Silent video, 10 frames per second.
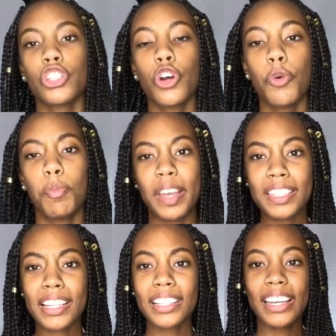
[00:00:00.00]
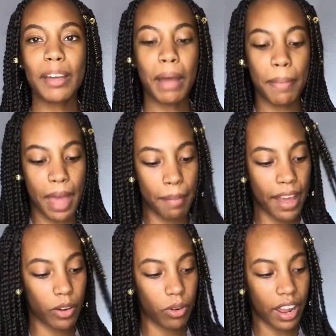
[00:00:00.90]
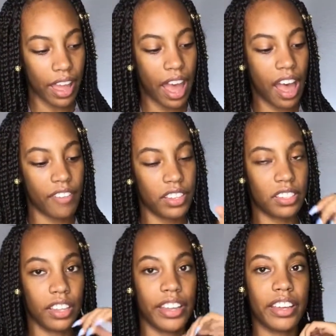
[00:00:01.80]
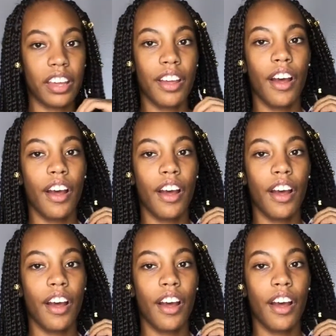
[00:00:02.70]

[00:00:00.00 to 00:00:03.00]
So basically in my backpack, what I have is like